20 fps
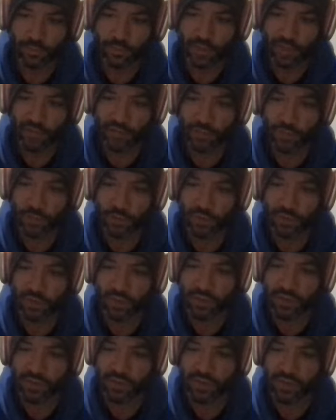Everyone
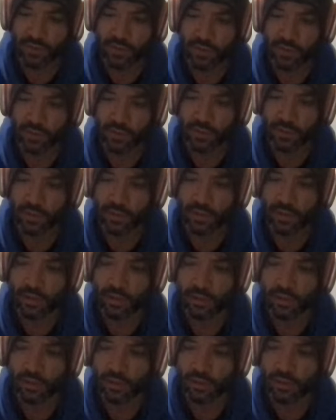stared at me
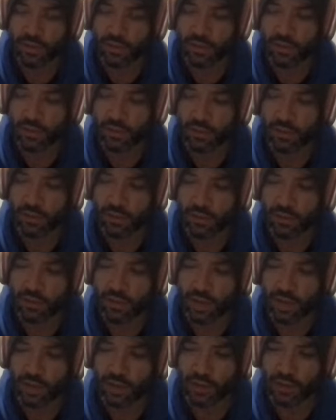in stunned
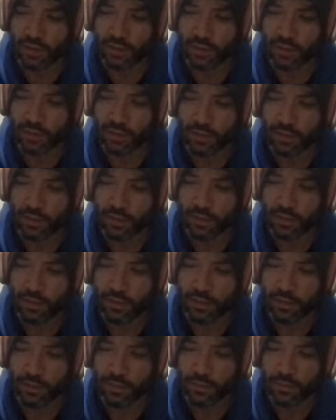silence.
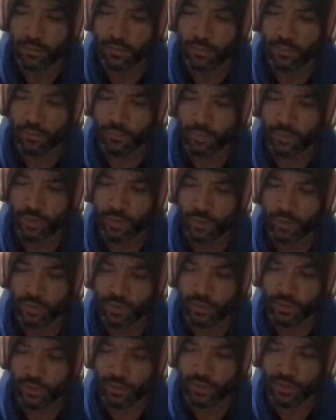I
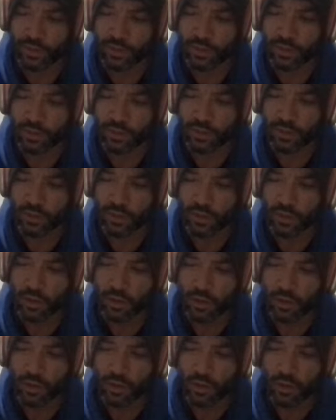turned and
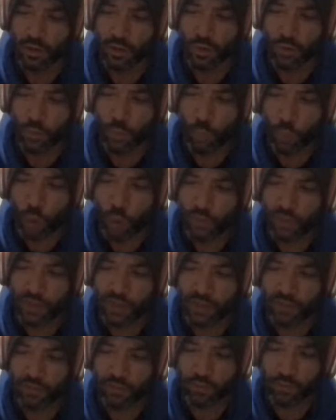walked
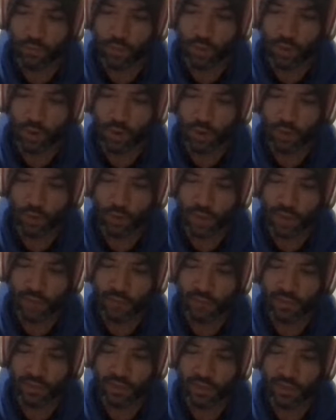out of the bar without
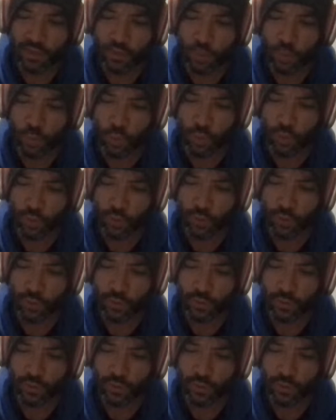saying a word.